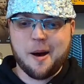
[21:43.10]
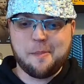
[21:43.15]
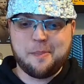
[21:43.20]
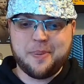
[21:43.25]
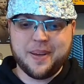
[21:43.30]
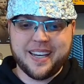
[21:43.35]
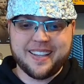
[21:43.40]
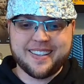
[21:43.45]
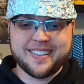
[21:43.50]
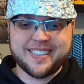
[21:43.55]

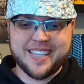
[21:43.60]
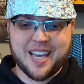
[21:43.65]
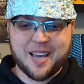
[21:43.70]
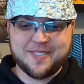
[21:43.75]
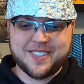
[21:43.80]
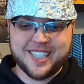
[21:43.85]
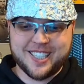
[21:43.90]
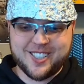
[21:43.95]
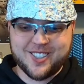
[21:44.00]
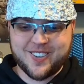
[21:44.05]
being the
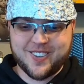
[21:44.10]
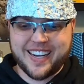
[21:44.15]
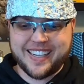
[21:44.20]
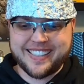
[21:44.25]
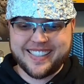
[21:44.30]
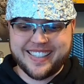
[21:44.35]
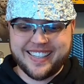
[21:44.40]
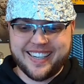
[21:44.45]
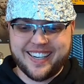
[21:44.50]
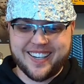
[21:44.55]
same
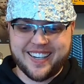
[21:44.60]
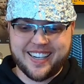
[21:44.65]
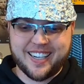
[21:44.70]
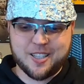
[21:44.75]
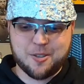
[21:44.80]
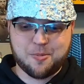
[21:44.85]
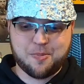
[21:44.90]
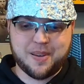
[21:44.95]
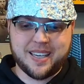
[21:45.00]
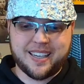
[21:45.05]
situation here
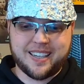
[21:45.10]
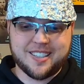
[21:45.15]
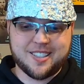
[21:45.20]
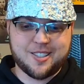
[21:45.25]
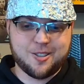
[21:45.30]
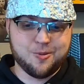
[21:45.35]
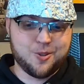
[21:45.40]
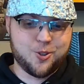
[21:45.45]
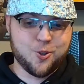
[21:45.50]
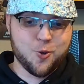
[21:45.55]
against Pete,
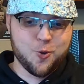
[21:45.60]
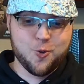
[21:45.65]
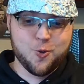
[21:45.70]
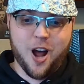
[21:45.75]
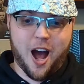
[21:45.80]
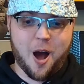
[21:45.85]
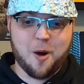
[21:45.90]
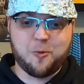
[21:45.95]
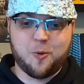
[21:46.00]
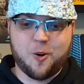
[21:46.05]
because you do
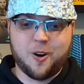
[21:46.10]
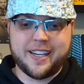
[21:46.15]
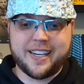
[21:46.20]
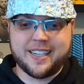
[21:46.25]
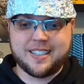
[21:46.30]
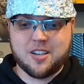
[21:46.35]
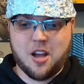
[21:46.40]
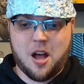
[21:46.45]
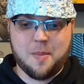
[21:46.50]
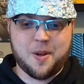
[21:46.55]
not want to
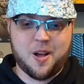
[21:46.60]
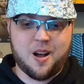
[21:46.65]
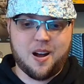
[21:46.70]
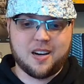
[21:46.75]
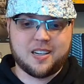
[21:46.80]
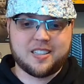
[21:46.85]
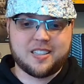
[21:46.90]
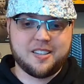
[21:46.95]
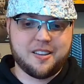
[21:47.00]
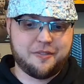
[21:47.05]
get
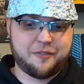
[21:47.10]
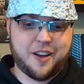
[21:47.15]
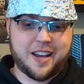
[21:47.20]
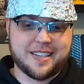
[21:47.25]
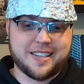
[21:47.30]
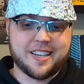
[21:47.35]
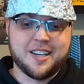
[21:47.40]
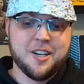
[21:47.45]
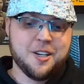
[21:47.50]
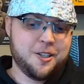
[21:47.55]
tomahawked to the
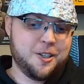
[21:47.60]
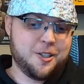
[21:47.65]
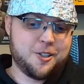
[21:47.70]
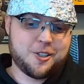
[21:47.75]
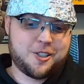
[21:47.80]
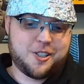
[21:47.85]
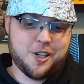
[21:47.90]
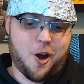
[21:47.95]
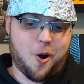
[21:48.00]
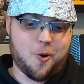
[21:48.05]
face. You
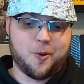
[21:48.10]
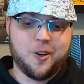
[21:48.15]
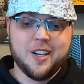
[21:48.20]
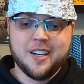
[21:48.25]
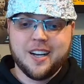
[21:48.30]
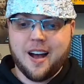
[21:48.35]
just don't.